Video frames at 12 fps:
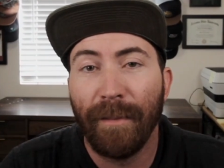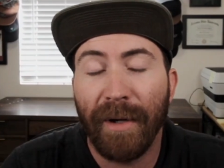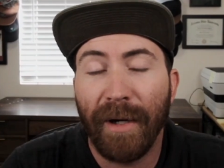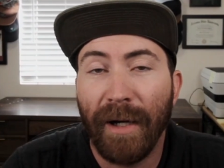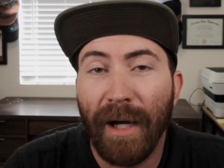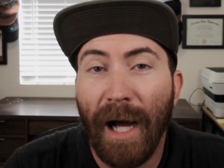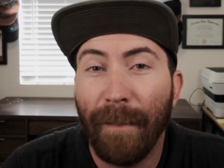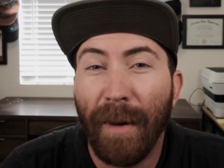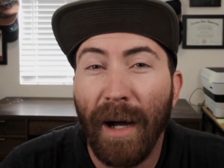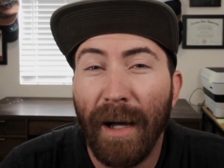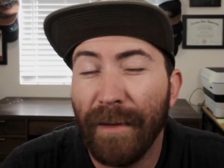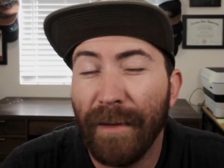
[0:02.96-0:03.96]
but I
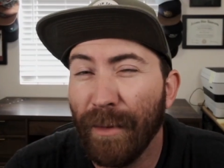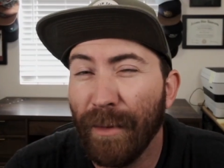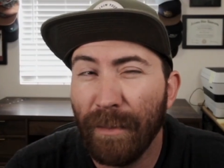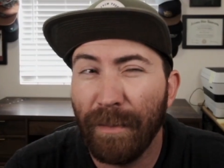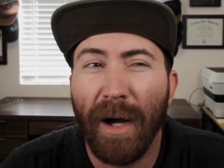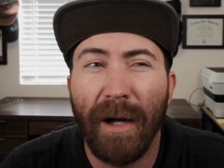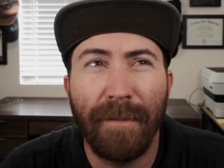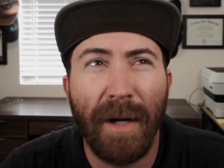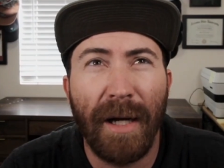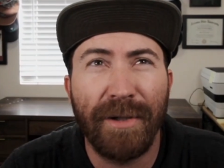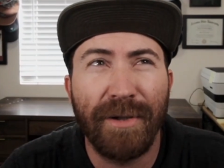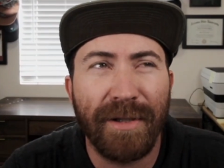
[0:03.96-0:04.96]
bought the Rode Pod
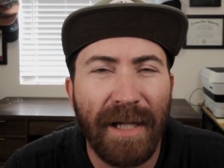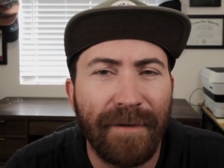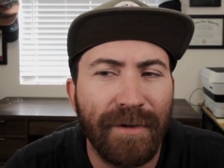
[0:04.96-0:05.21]
mic just after